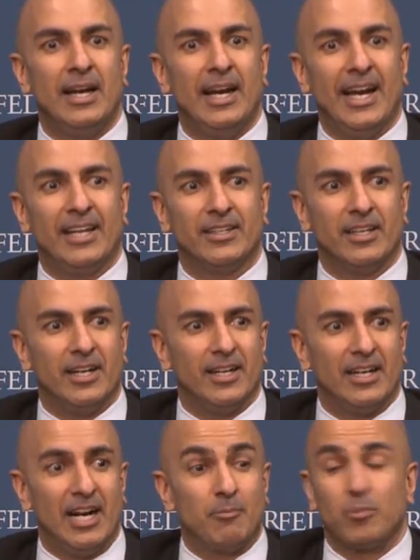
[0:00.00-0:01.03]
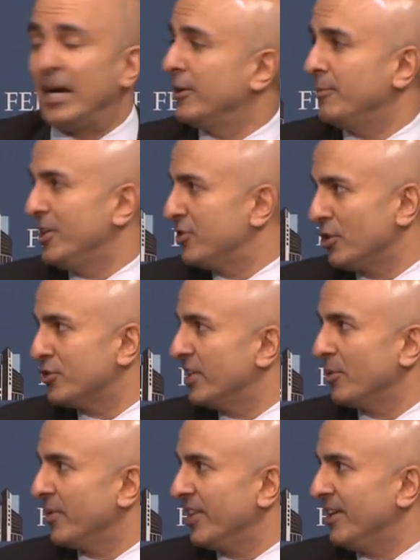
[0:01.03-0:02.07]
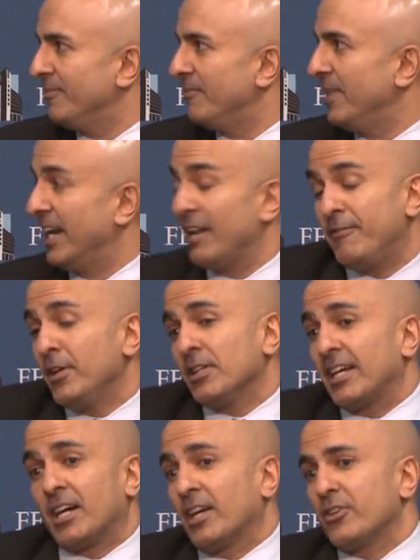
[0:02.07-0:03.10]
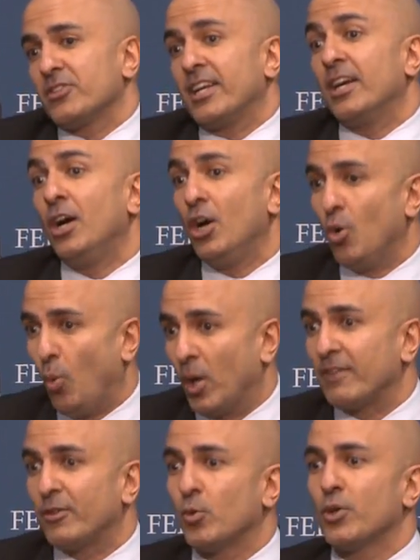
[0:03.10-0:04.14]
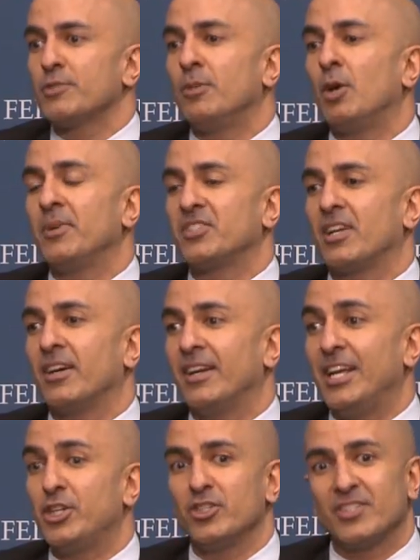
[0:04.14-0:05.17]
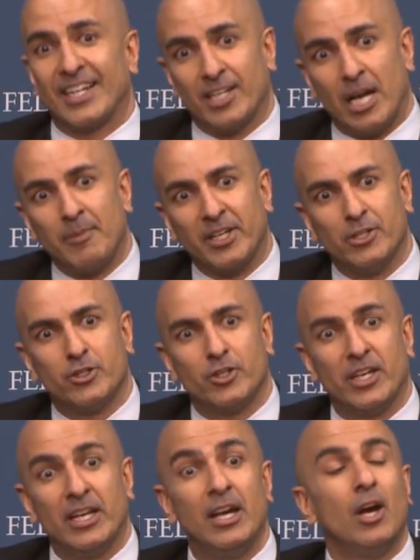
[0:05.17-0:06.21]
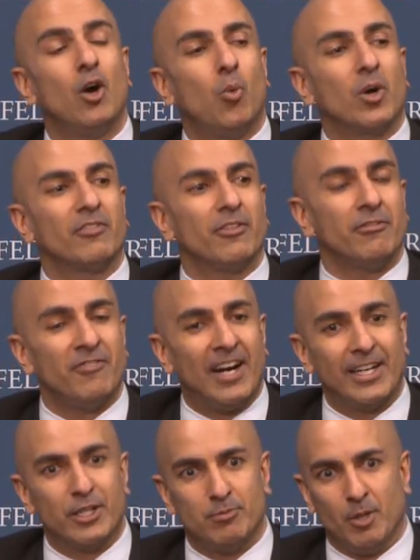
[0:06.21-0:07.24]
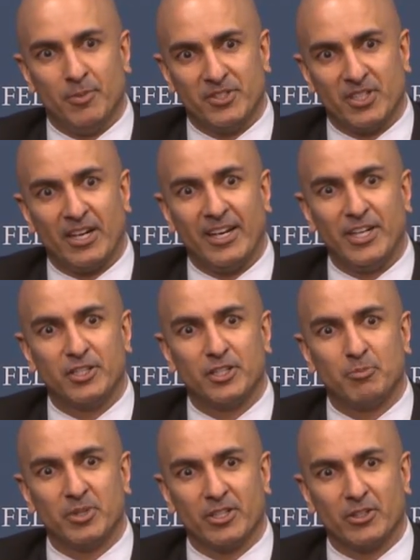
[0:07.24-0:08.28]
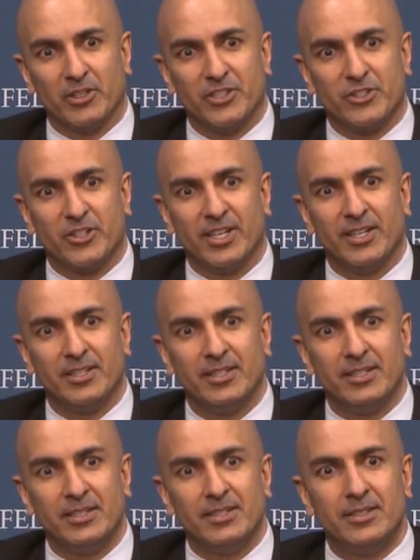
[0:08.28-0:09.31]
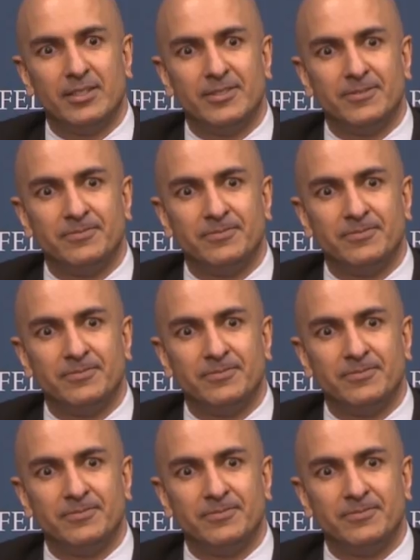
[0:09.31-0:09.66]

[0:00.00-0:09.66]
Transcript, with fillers: And uh, I'm proud to be associated with them. And I feel like, honestly, one of the worst moments in our nation's economic history, one of the finest moments in our nation's political history. I'm